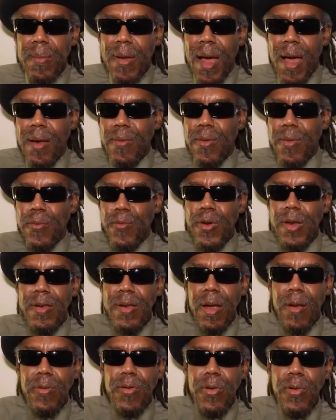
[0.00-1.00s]
I, the
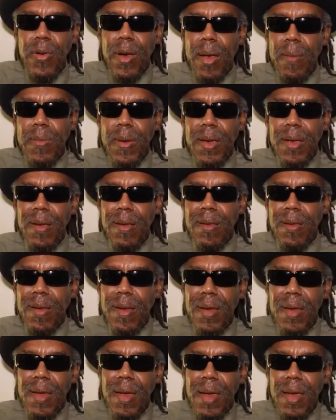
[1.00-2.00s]
reason I don't do that because
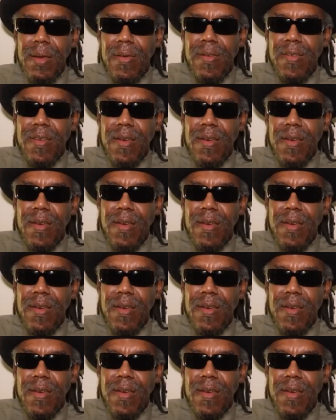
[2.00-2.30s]
it's